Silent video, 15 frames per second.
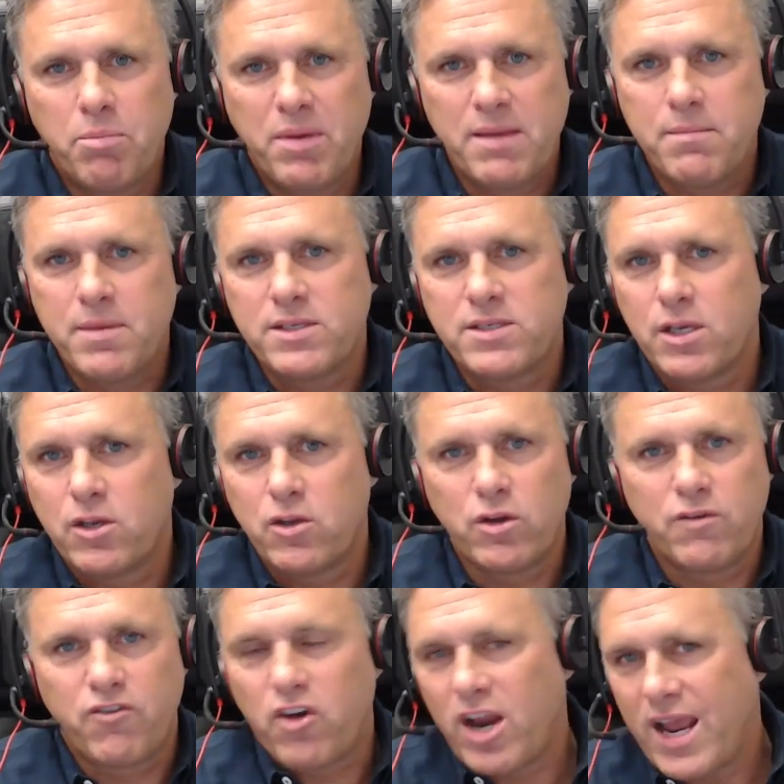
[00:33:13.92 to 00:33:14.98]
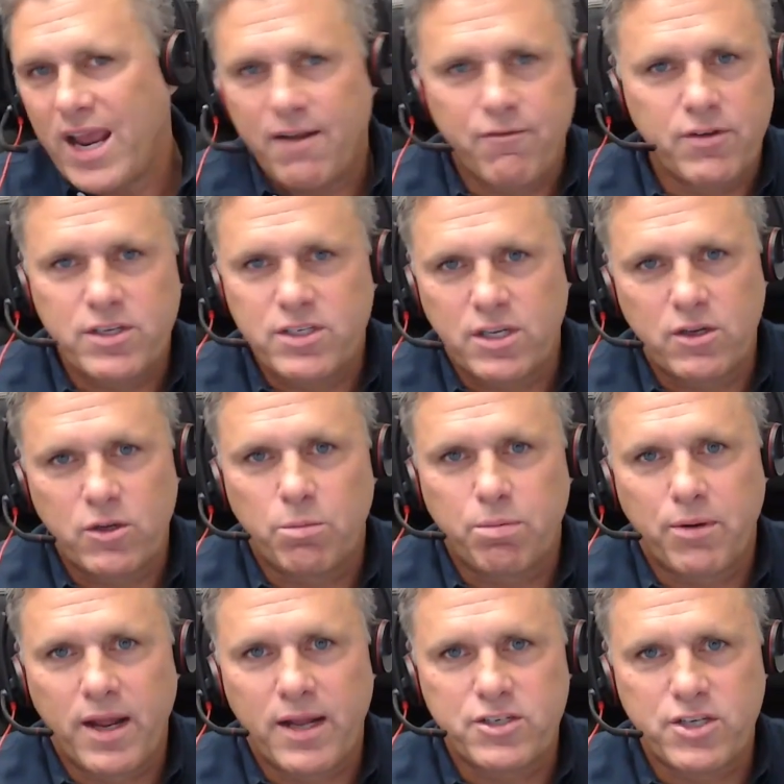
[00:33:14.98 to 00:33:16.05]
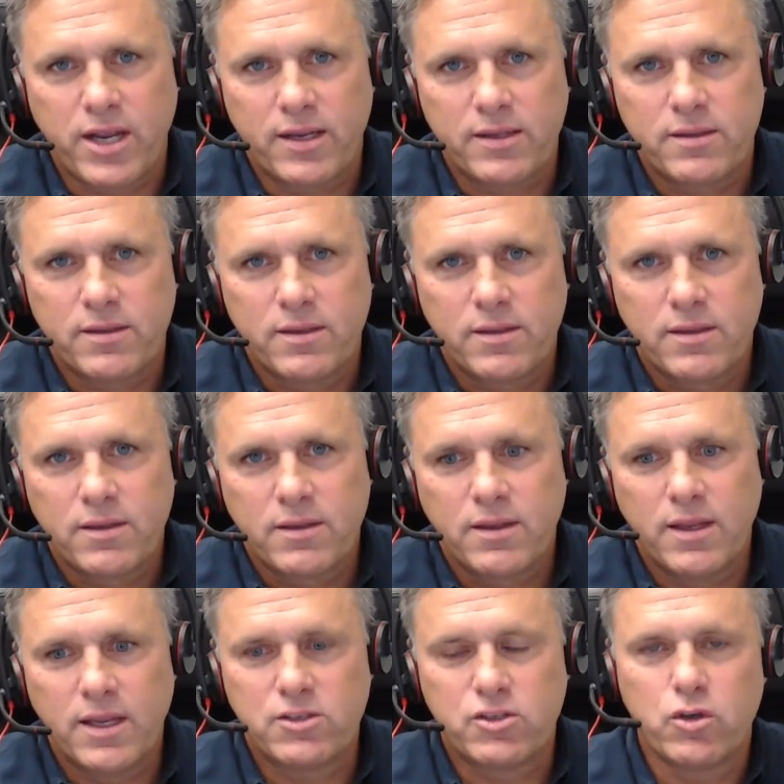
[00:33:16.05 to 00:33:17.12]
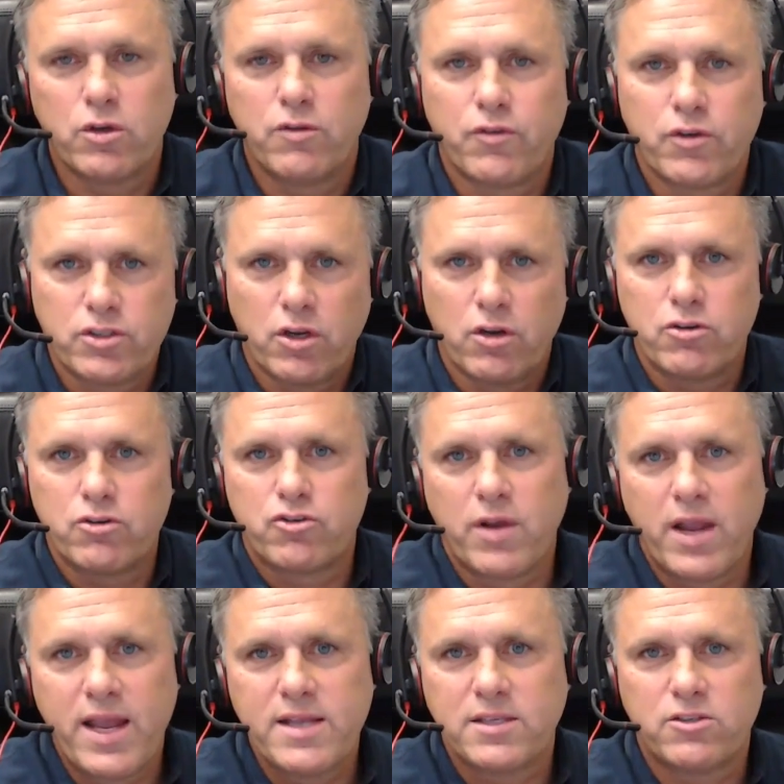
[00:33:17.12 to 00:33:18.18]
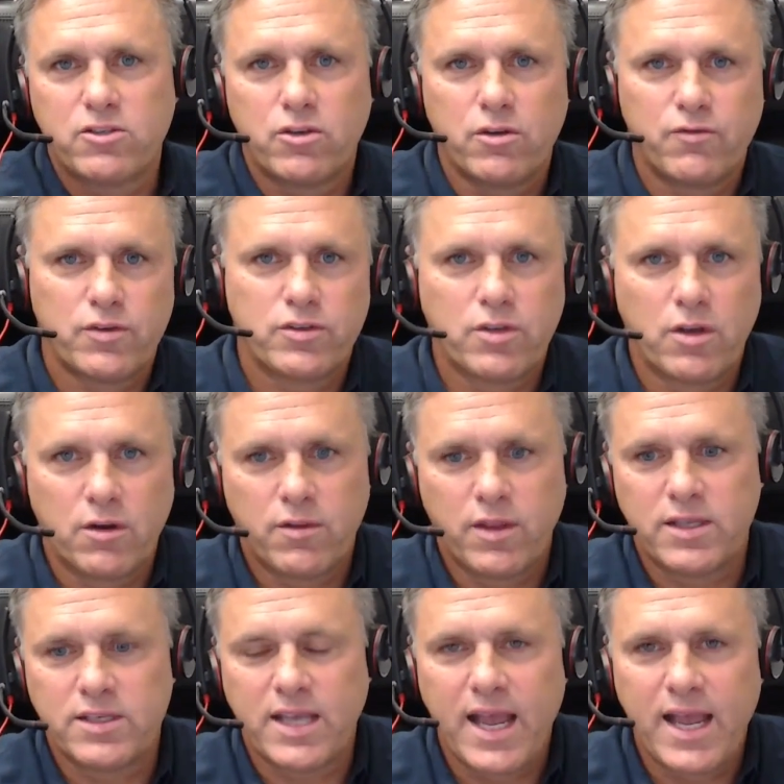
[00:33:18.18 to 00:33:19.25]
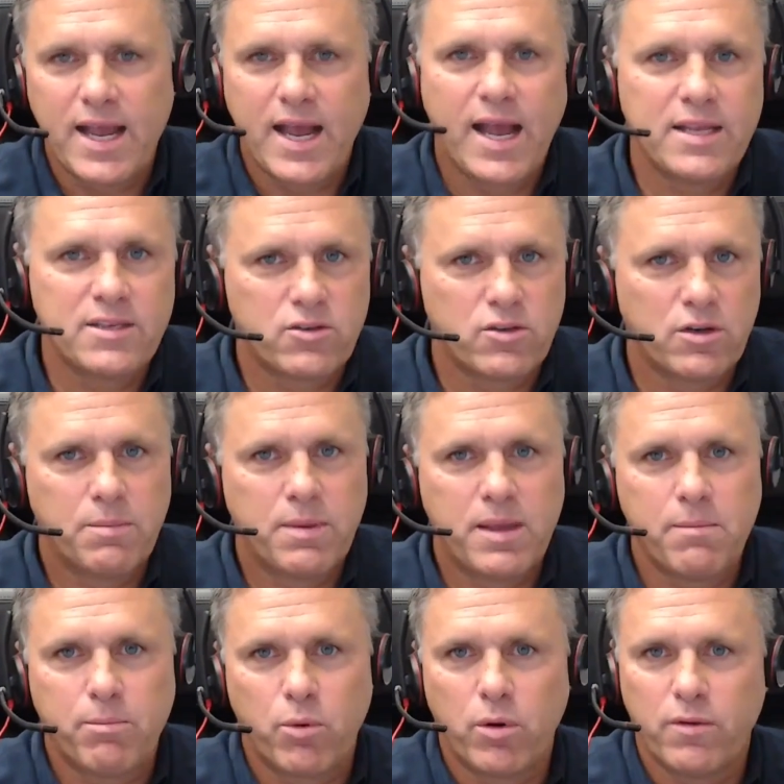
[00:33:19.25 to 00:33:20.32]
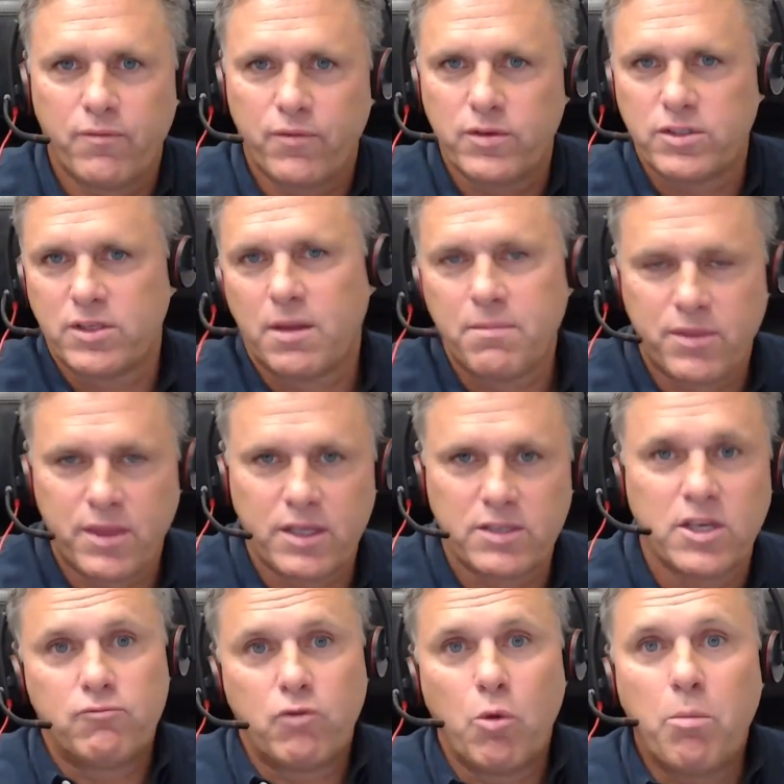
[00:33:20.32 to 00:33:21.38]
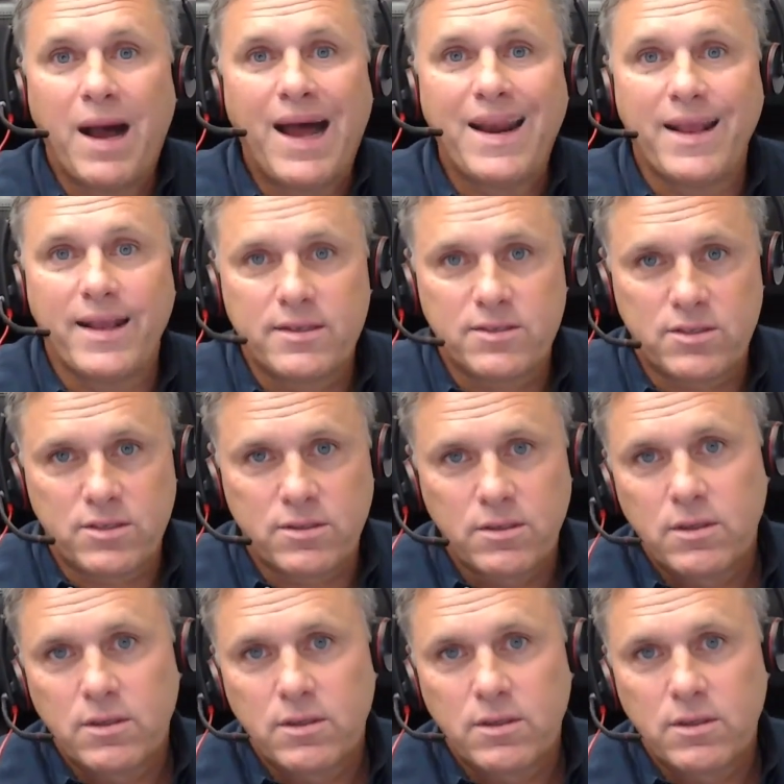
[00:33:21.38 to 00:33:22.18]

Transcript: BIM isn't good for every single project. It's good for certain trades. It's good for certain things. AI is going to be important for some things. Robotics